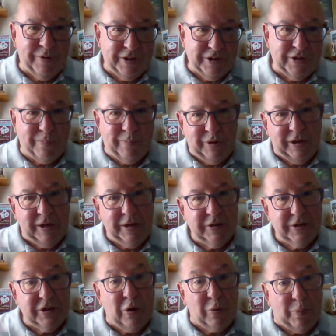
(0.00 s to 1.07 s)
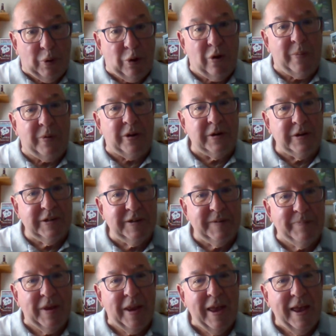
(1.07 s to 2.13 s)
with something so permanent.
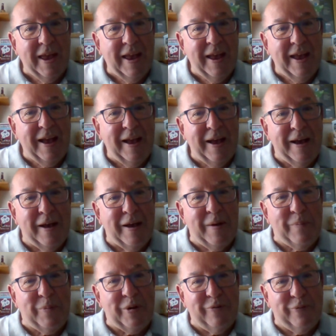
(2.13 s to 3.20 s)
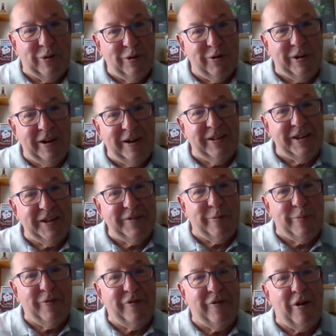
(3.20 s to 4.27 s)
Uh, but if we're looking at this
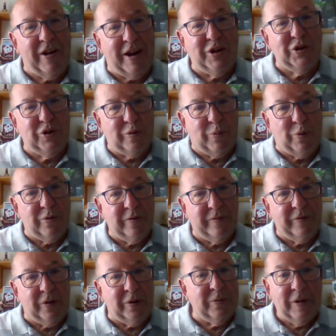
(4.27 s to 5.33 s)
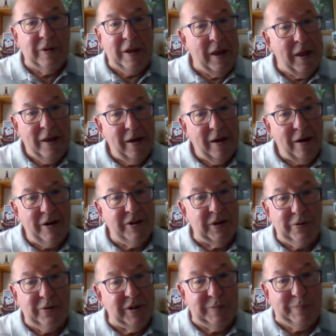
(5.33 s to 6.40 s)
from a financial point of view, I
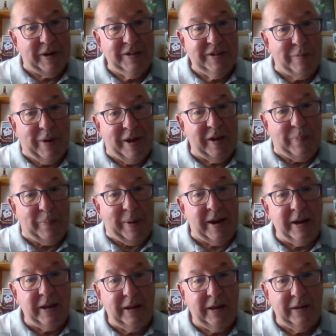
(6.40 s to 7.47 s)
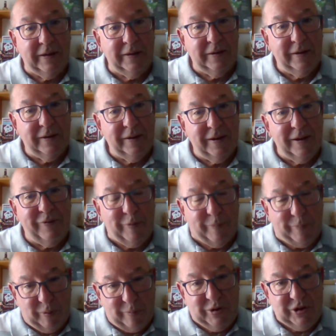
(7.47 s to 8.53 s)
don't expect to make a penny. If
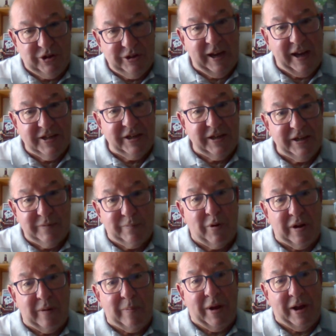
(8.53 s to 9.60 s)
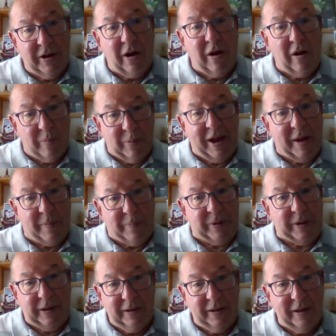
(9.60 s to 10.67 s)
the publisher gets his money back, I'll be
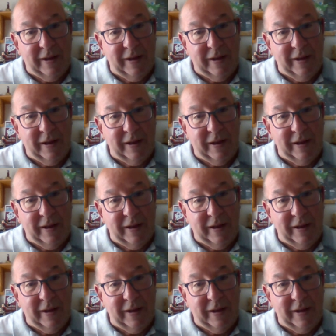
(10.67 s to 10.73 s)
happy.